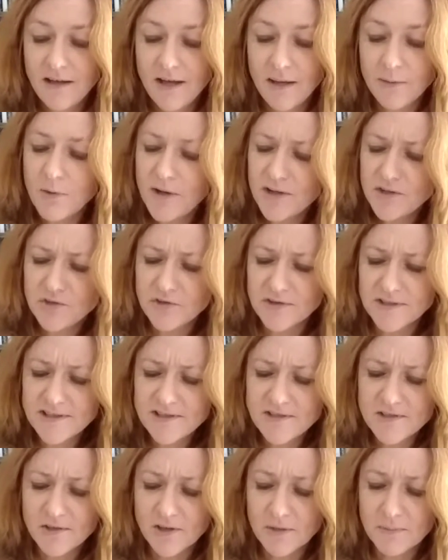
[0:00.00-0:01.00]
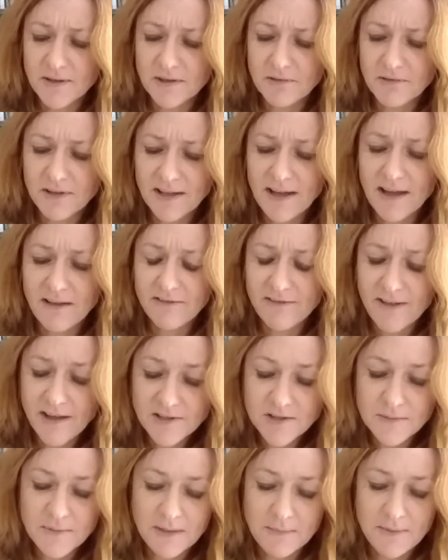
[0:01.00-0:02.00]
"I'm quite sure it is, sir, but there really are far
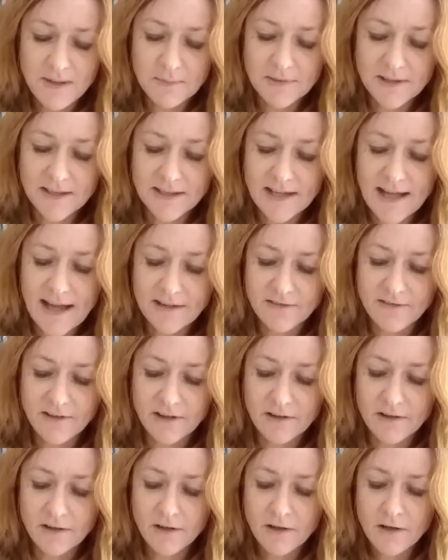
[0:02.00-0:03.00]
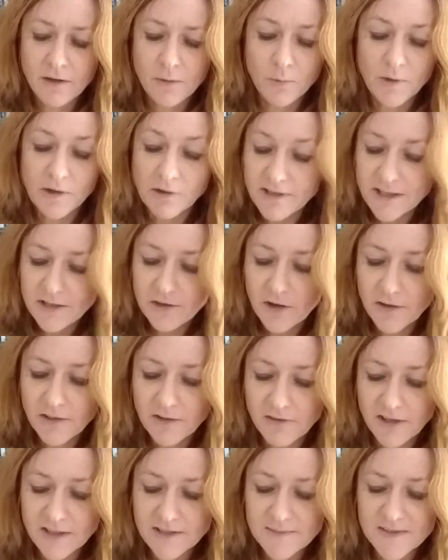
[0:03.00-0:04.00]
too many people in and out of here. We already know that the
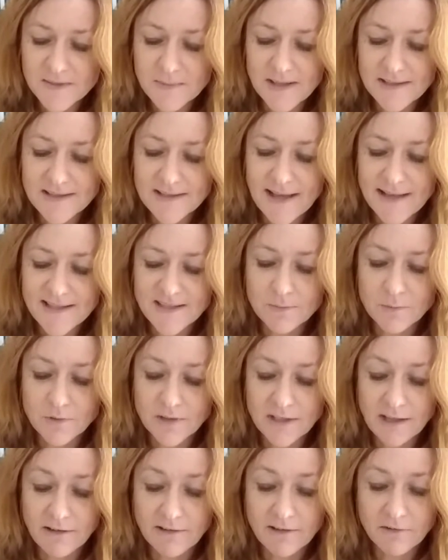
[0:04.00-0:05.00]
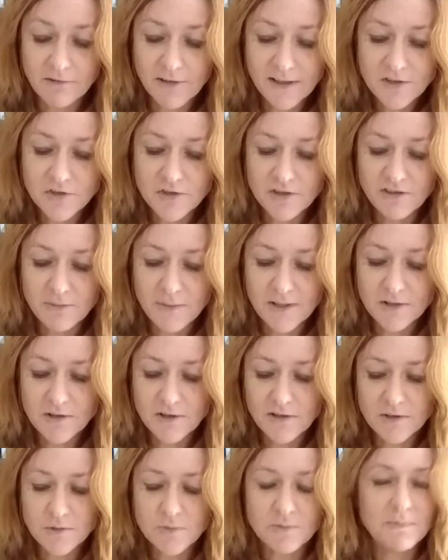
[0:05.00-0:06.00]
victim spent his last morning here, and it really shouldn't have been
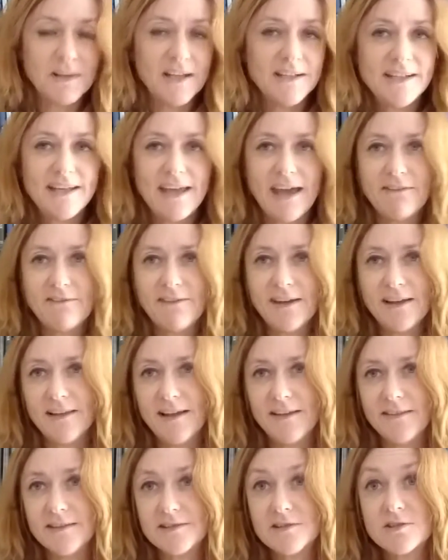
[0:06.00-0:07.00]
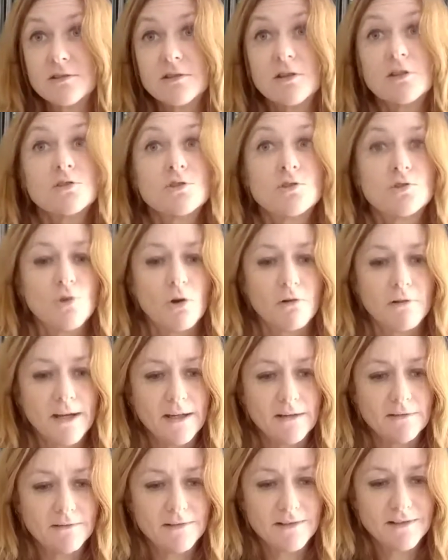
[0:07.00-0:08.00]
turned into a bloody cafe like this.
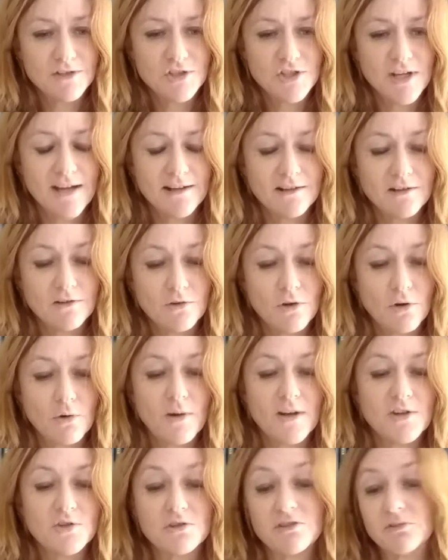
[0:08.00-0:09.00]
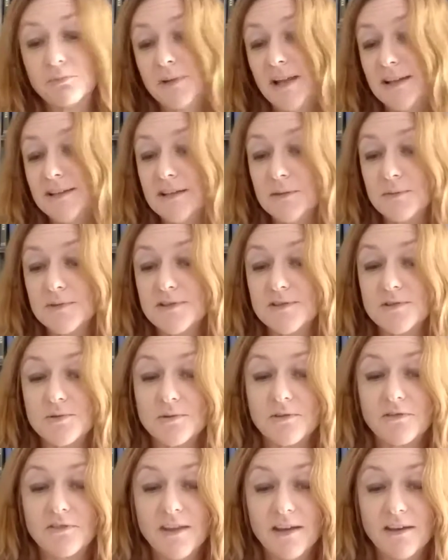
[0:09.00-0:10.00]
Sorry," she added, not quite sure if "bloody" was the
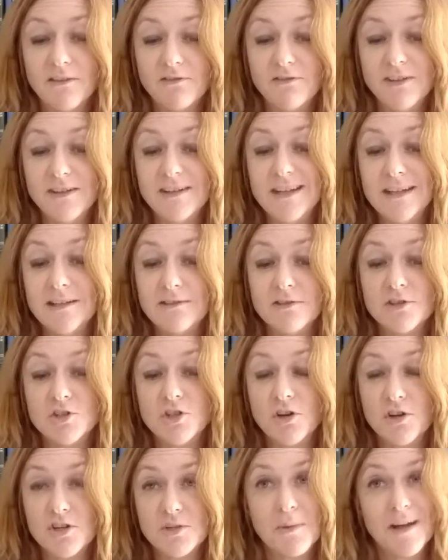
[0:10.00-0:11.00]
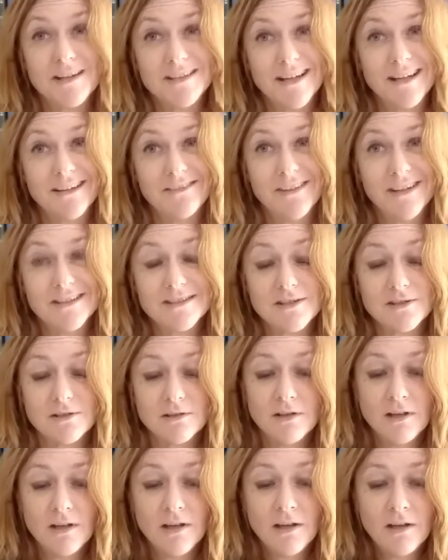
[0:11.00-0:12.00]
sort of thing a dean of the church might take offence to.
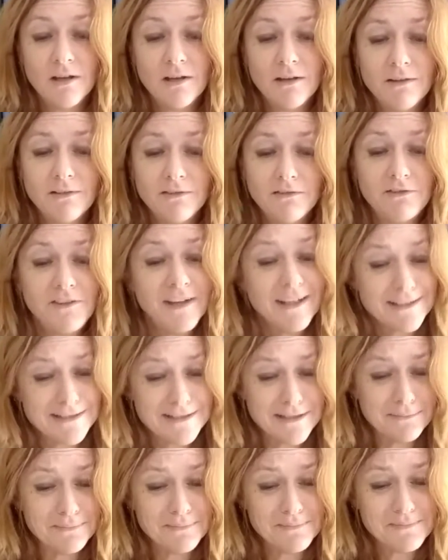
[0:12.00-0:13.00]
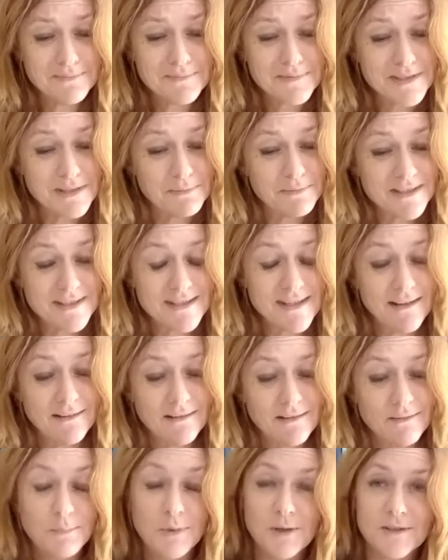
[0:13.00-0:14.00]
"Victim," someone said,
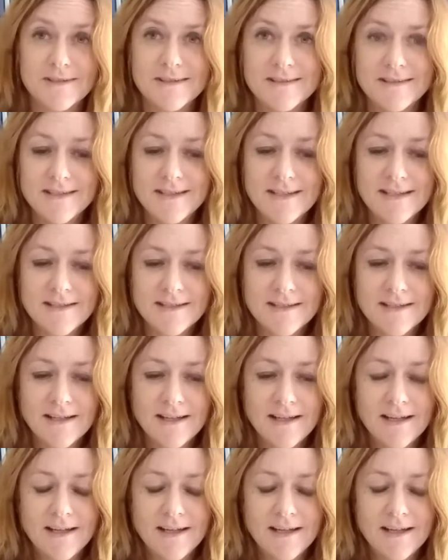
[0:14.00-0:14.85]
and burst into tears.